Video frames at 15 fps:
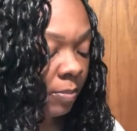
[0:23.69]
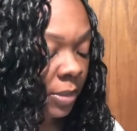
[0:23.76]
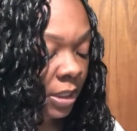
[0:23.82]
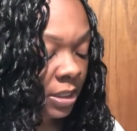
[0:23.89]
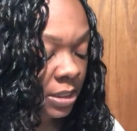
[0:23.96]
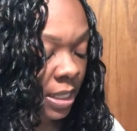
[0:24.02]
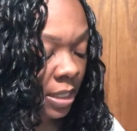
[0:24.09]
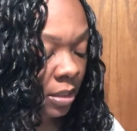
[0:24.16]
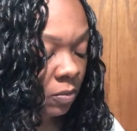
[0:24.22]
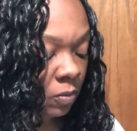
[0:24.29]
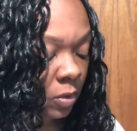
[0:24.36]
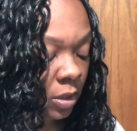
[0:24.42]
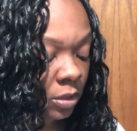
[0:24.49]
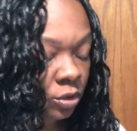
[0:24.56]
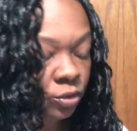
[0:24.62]
Because I
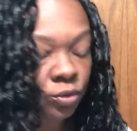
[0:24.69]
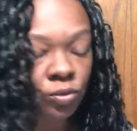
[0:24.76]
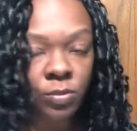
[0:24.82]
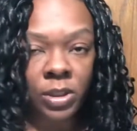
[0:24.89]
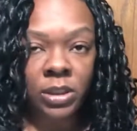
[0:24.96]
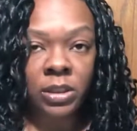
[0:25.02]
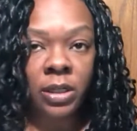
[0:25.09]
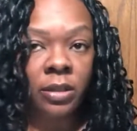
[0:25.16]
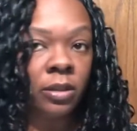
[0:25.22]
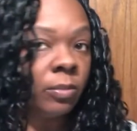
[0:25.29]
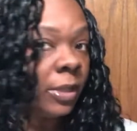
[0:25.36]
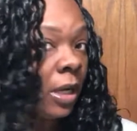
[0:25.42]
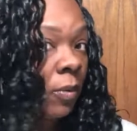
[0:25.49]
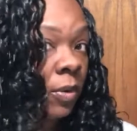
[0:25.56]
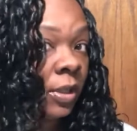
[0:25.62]
didn't want too much color,
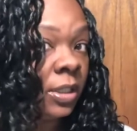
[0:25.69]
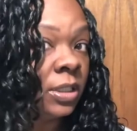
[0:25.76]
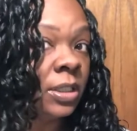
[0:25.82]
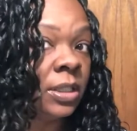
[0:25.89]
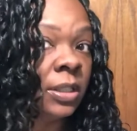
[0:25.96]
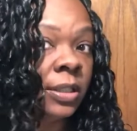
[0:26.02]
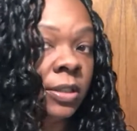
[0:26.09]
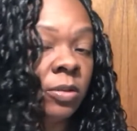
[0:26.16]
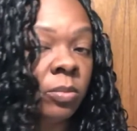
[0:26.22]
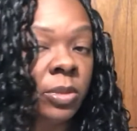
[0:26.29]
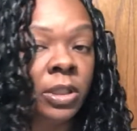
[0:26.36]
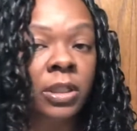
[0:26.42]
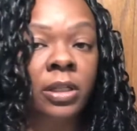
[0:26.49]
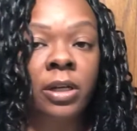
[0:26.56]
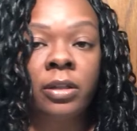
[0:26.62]
but I wanted just a little
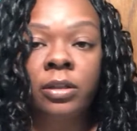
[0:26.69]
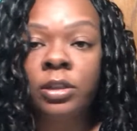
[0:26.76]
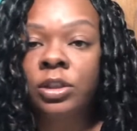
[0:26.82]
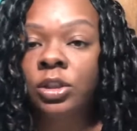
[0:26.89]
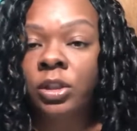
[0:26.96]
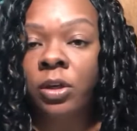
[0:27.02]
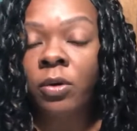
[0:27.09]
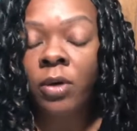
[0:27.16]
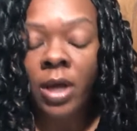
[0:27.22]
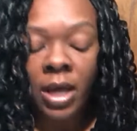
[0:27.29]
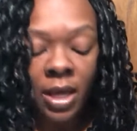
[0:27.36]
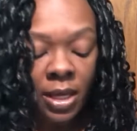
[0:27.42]
bit of color to show.